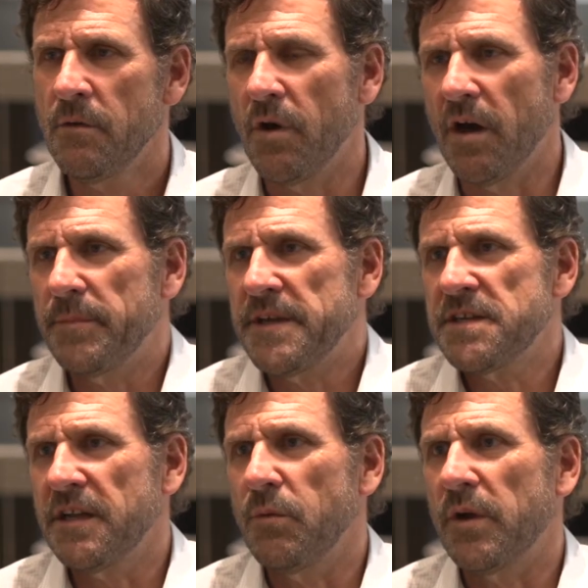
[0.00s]
Well,
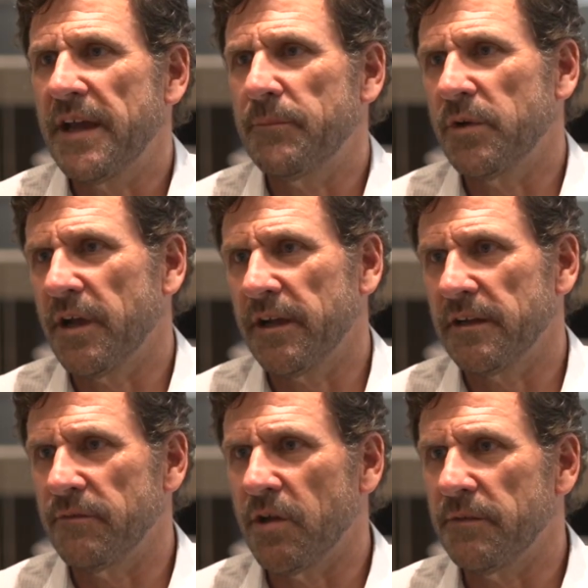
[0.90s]
basically what happened when I got
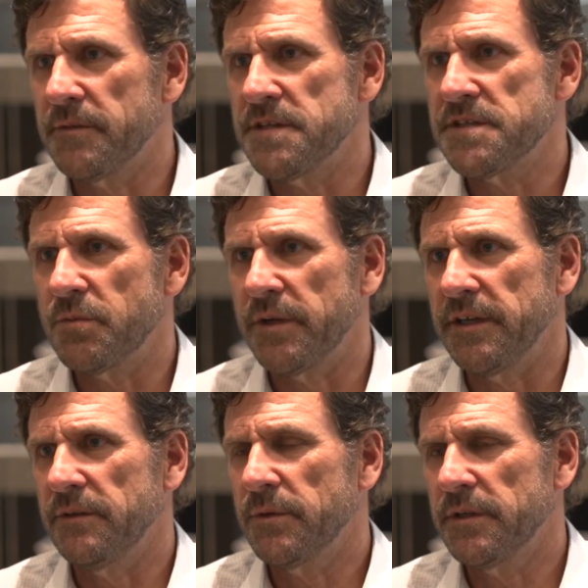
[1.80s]
involved is
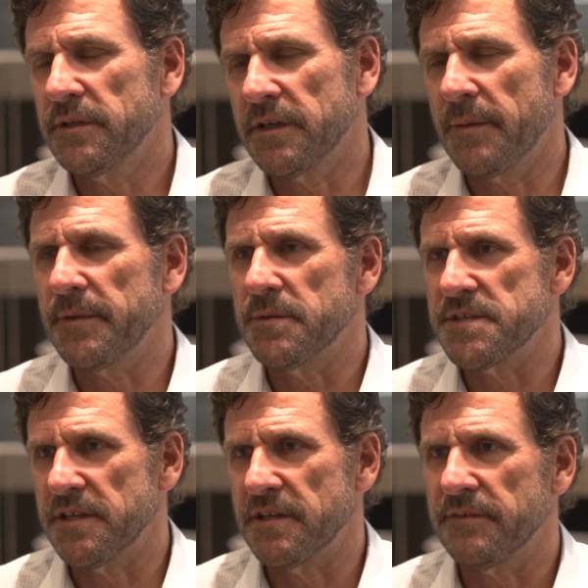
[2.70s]
the company
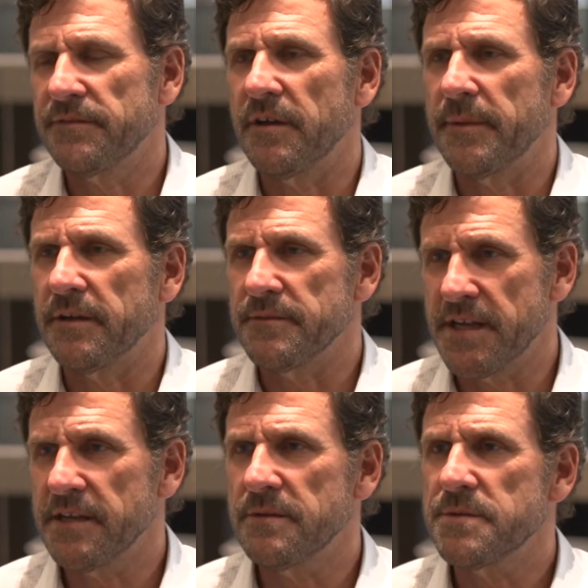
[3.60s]
was in a fair amount of
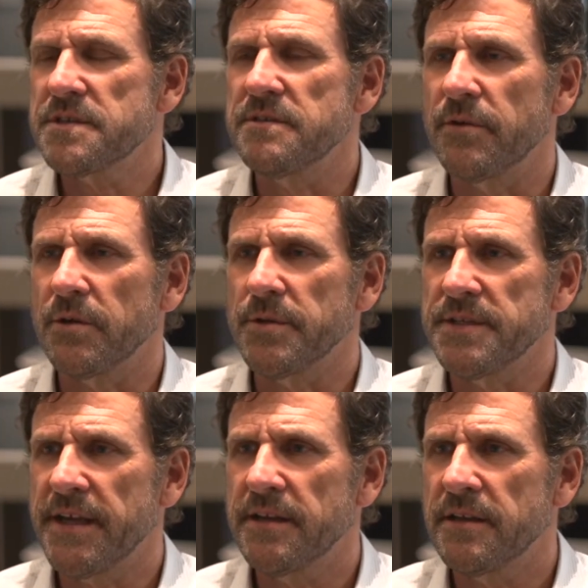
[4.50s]
debt. It was convertible
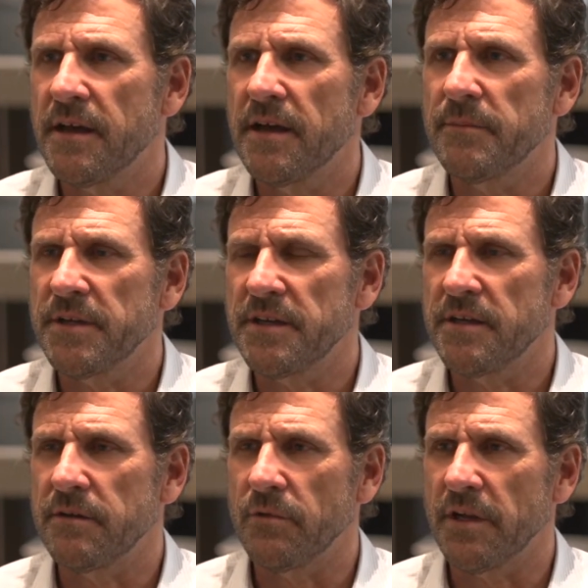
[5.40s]
debt, but it
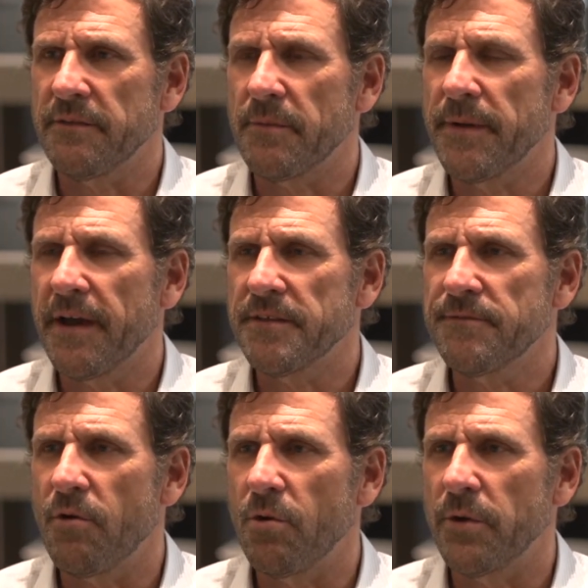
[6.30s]
didn't really have a path
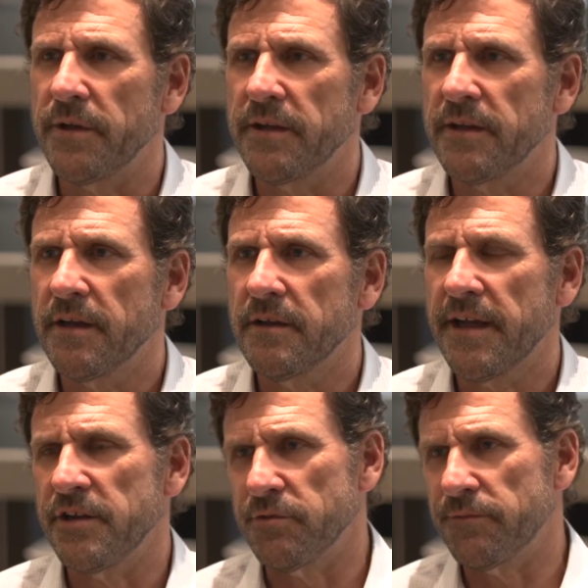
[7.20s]
forward. And
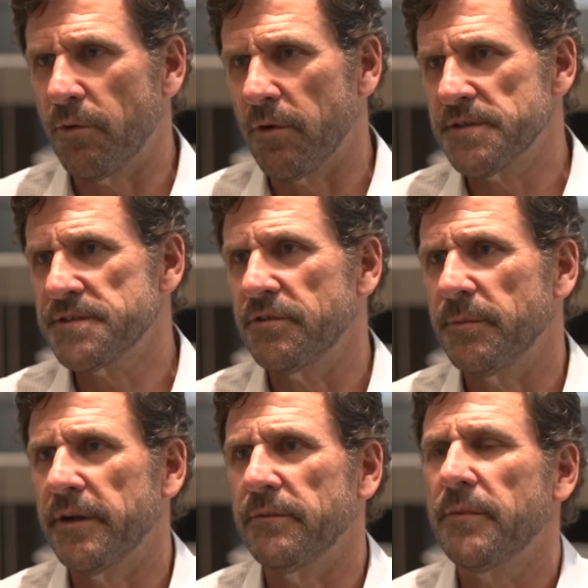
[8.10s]
Andrew Forrest, through
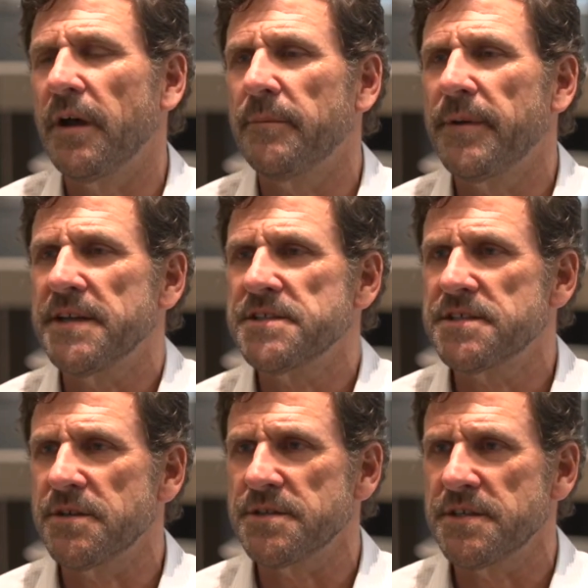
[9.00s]
my past
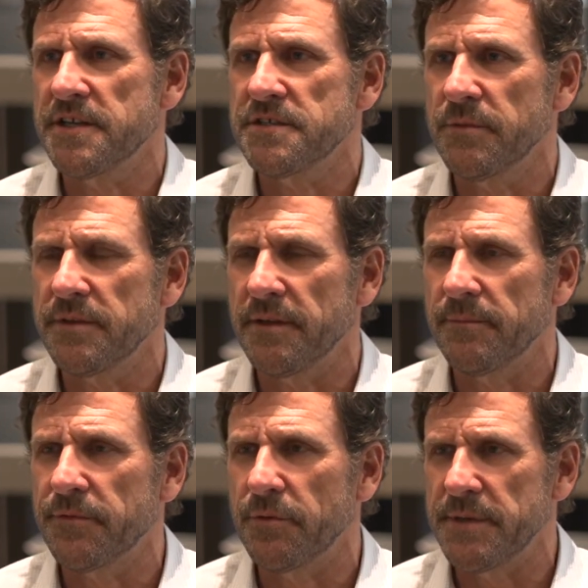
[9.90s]
association with
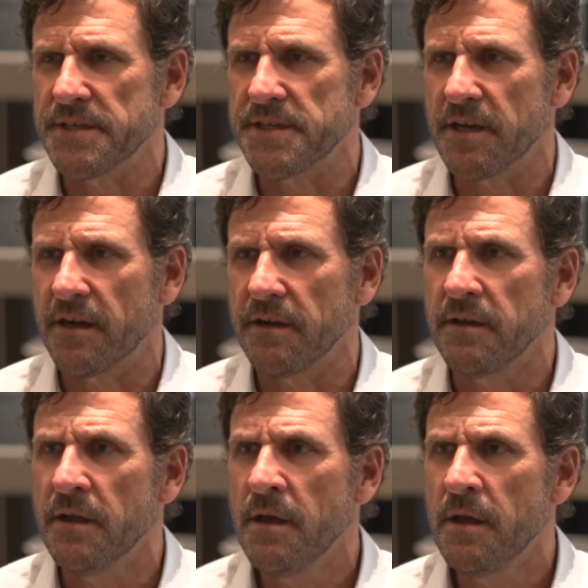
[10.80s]
him through BC
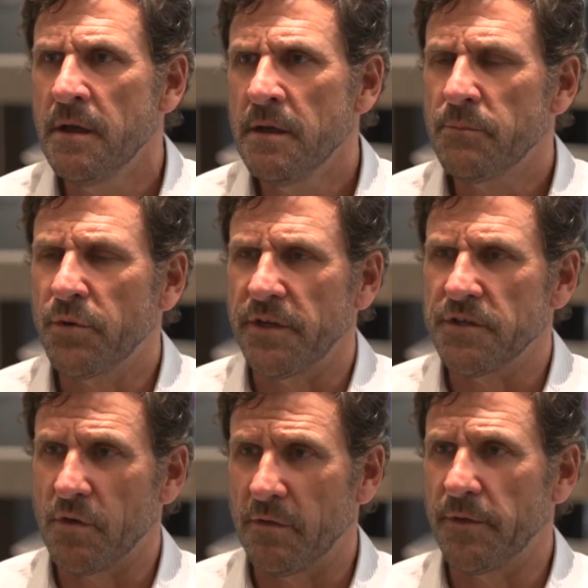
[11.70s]
Iron, put in $12